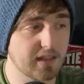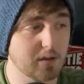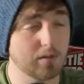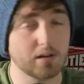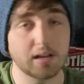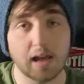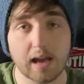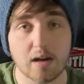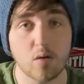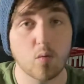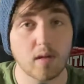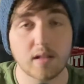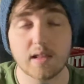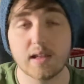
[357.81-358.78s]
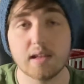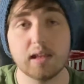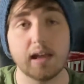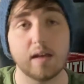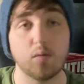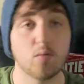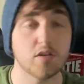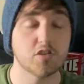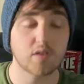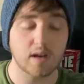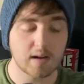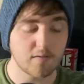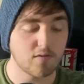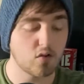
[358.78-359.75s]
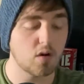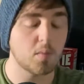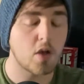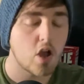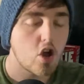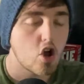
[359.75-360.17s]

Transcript: they were kind of willing, and we traded for him.